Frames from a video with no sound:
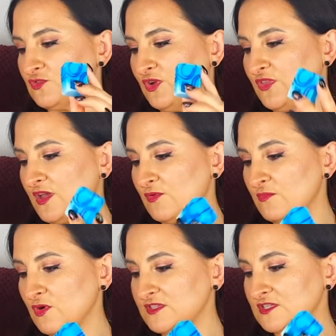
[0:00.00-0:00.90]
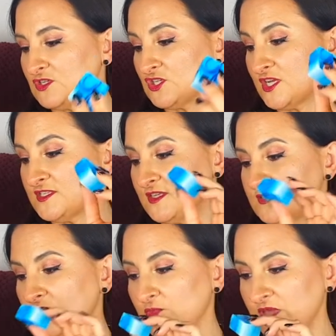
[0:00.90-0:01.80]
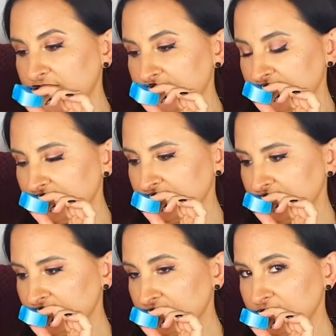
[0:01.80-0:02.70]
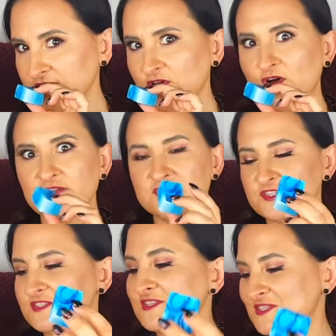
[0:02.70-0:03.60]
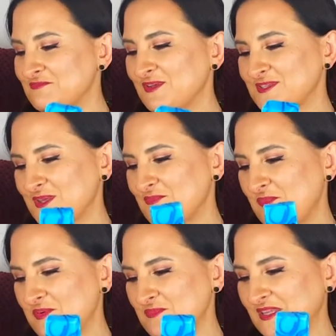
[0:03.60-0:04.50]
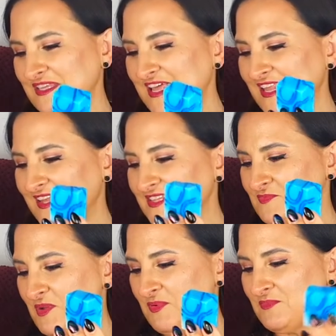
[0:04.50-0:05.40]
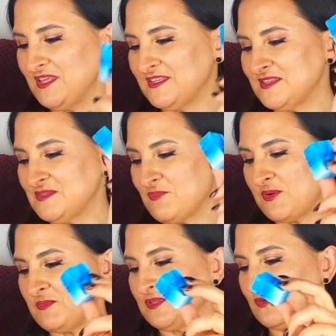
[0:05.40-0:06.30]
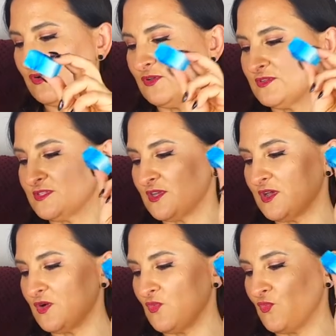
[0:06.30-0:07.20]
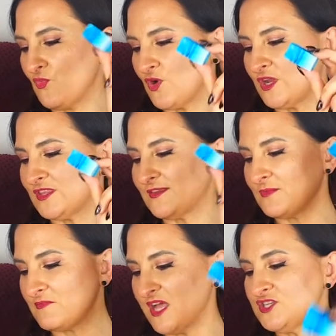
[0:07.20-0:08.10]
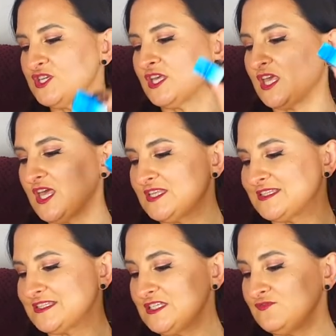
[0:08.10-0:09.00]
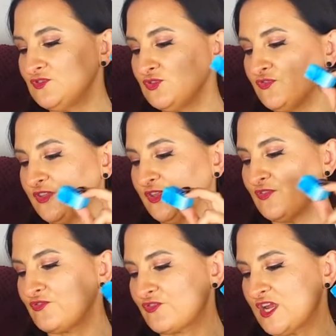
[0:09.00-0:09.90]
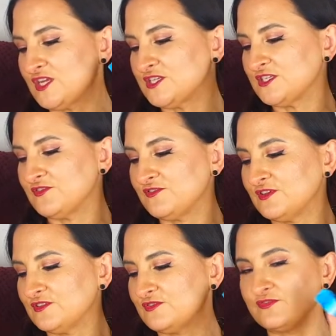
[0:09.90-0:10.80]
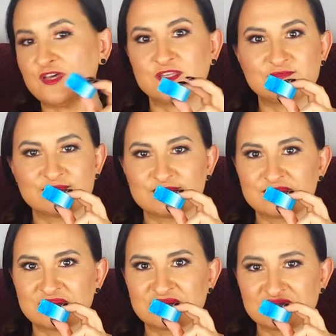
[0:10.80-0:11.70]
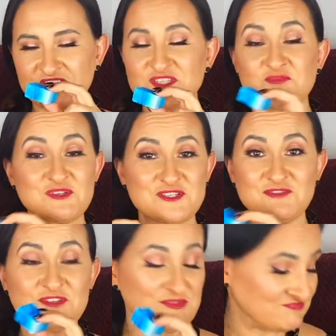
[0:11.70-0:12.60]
with our most energizing soap yet. Oh, this smells like peppermint. Let the peppermint and spearmint oils work their magic and leave you feeling fresh in a field of fun. It smells lovely.